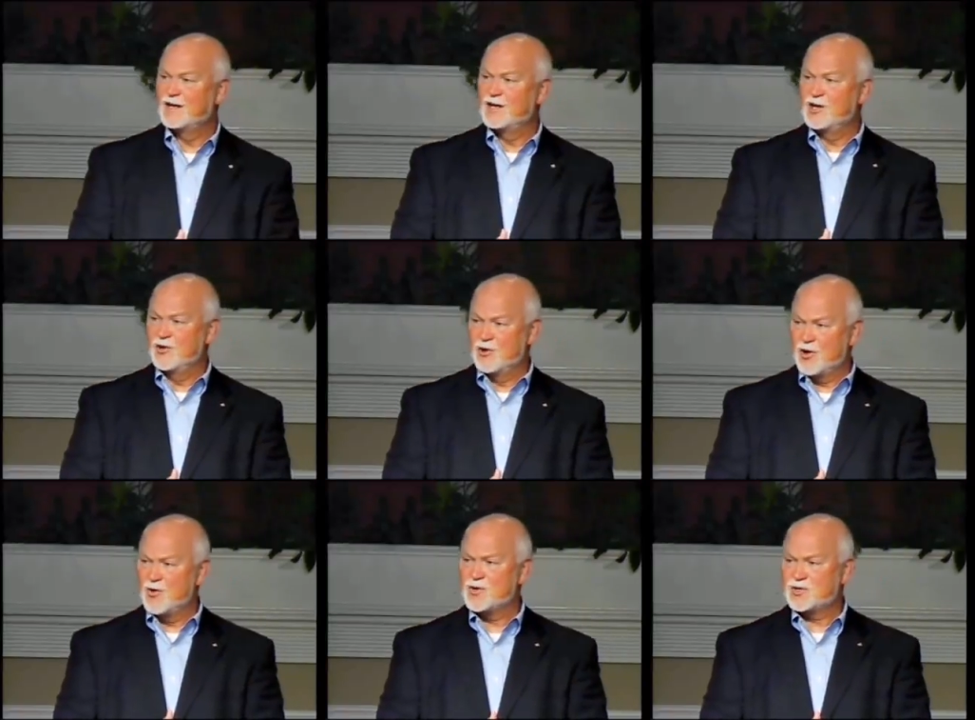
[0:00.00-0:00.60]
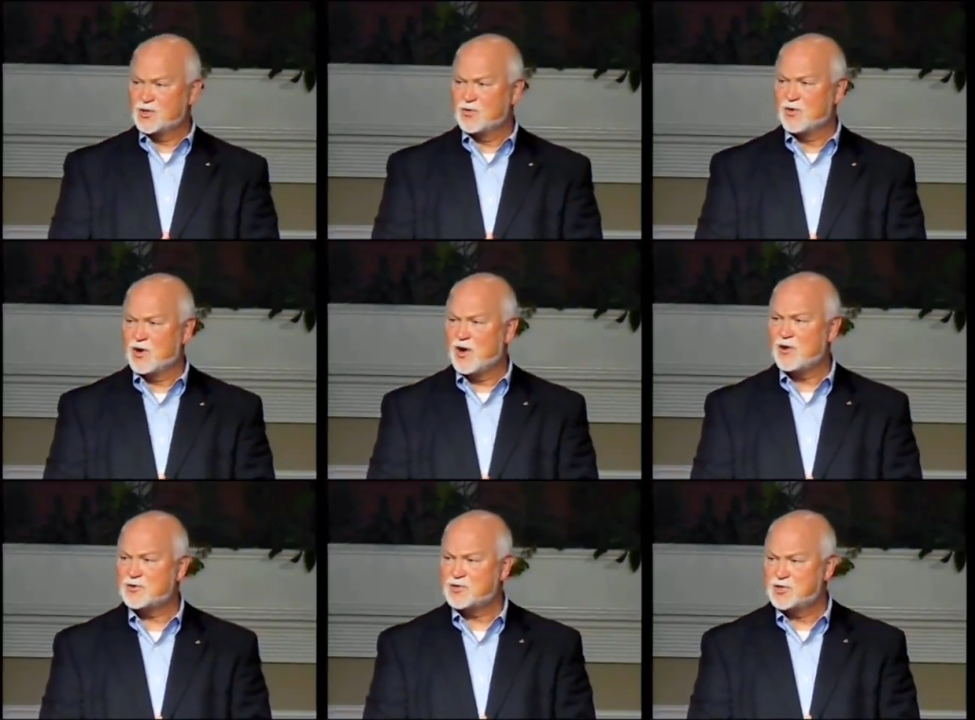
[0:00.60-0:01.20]
You know it's going to
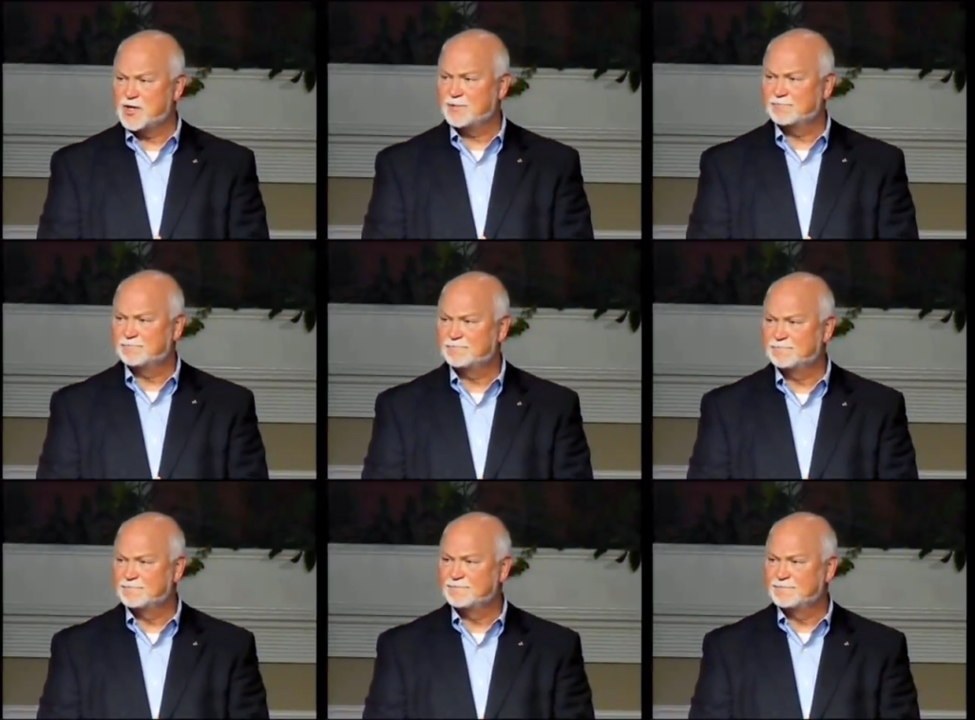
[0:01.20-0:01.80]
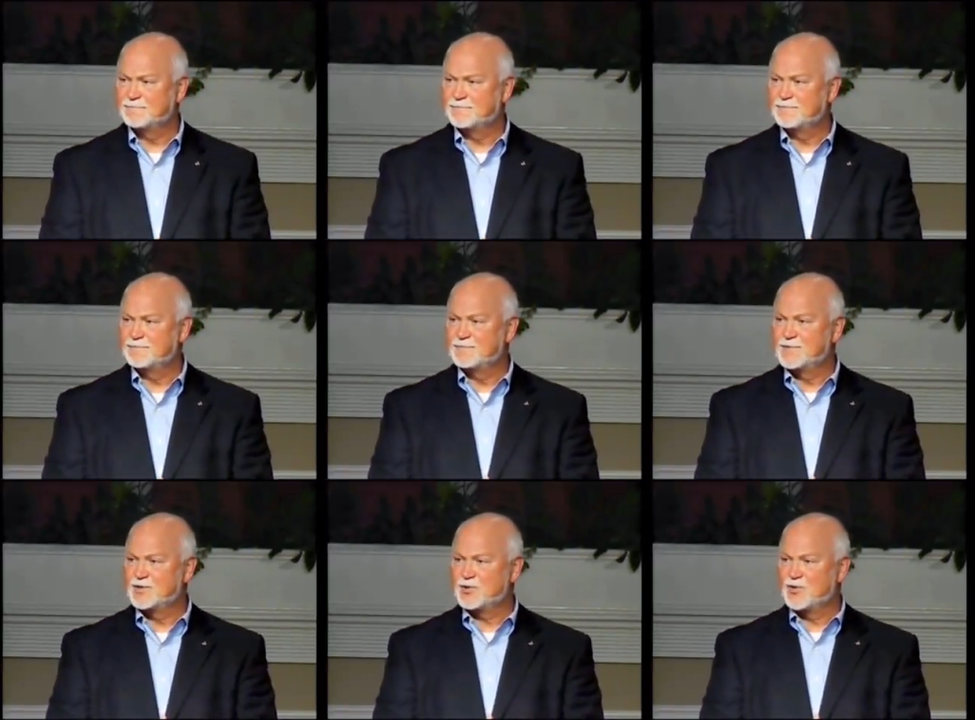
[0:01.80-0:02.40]
cost you.
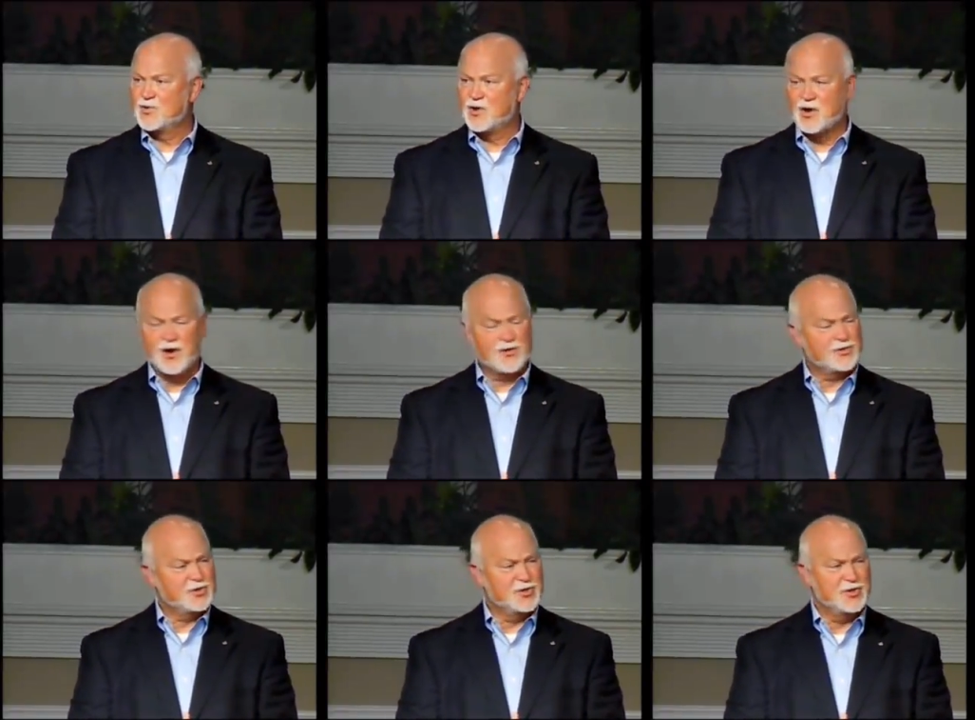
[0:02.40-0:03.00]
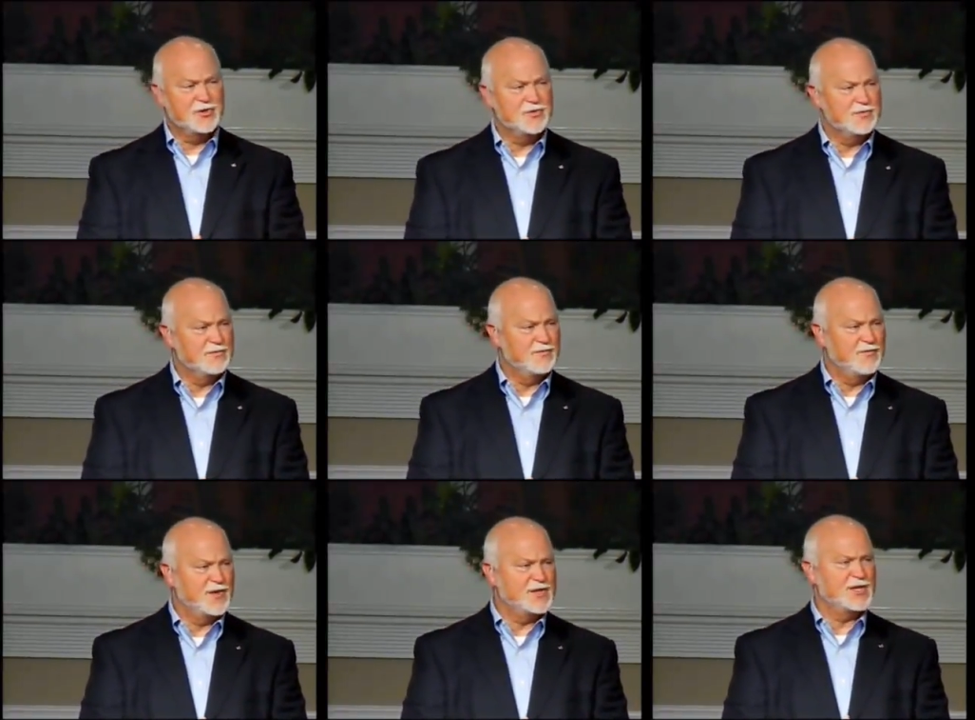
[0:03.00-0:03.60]
It's going to cost you
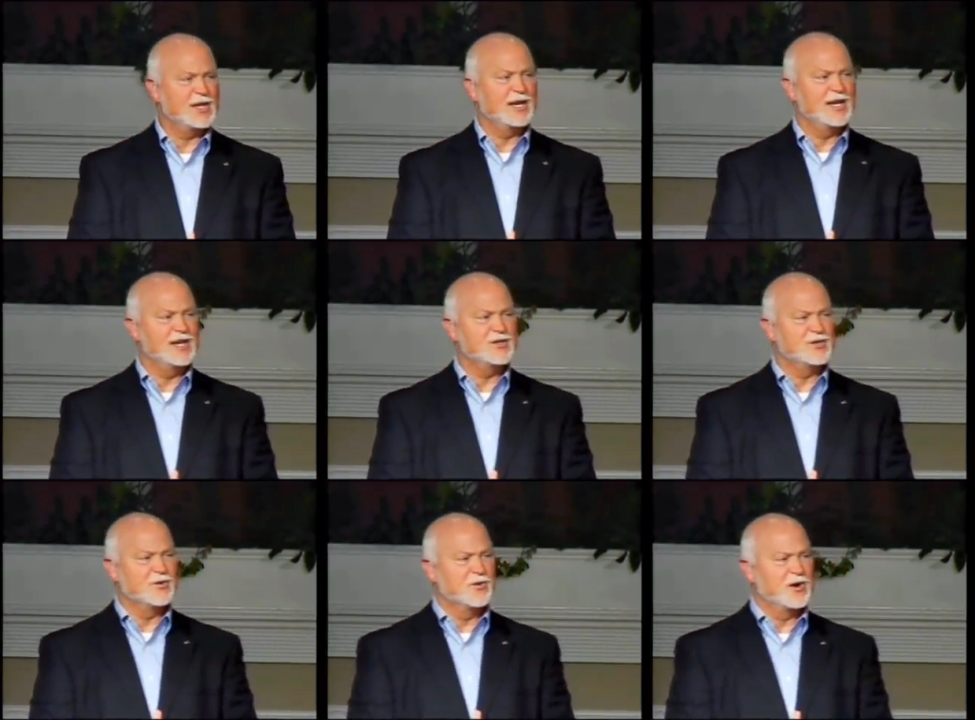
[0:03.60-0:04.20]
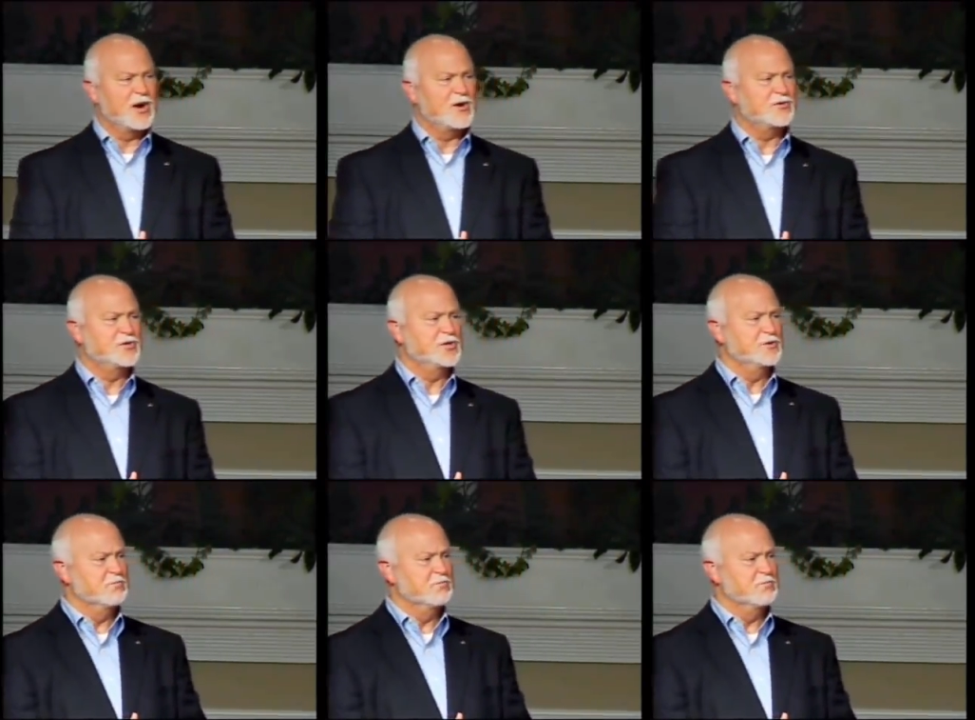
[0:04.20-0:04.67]
physically, it's going to cost you